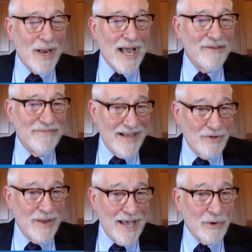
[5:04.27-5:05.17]
when I
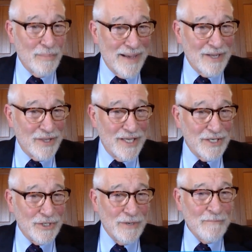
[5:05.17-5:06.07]
found out about
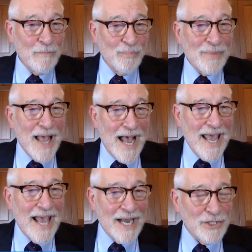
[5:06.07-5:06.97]
this,
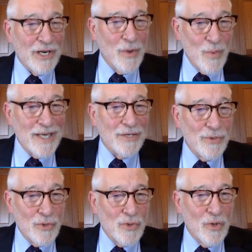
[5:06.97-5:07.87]
I actually went
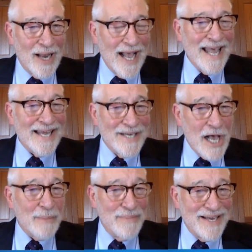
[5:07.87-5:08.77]
to Google. I had
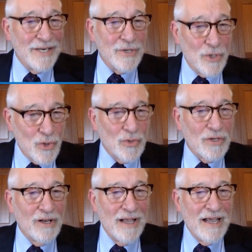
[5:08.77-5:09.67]
not been to
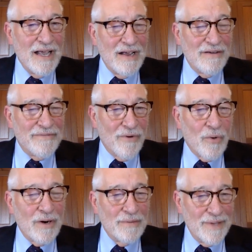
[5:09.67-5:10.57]
Google
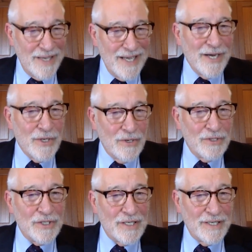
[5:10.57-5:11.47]
for
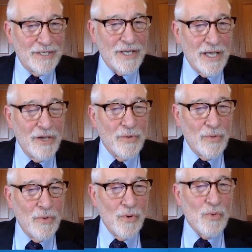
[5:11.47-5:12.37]
years to see
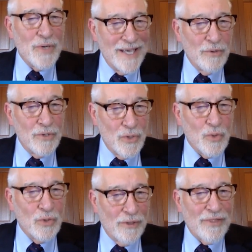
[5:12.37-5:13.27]
who
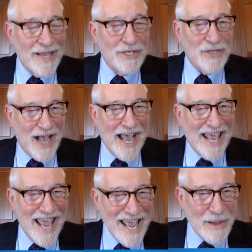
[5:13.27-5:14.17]
Google thinks
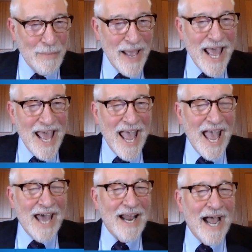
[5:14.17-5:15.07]
I am.
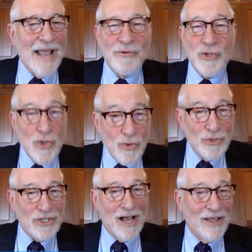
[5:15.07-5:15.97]
And I
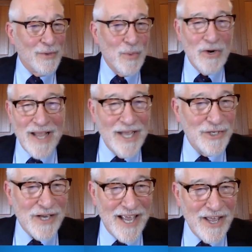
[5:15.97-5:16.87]
too saw the word
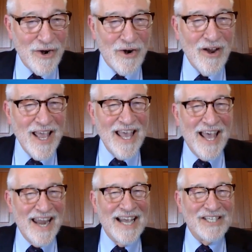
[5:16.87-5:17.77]
educator.
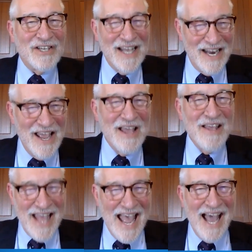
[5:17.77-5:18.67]
And I said,
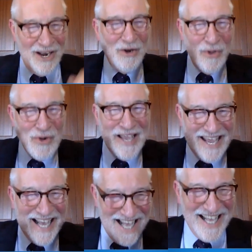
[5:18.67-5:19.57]

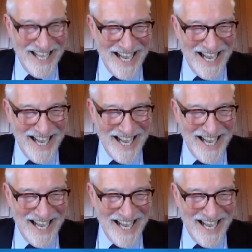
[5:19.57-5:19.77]
hallelujah,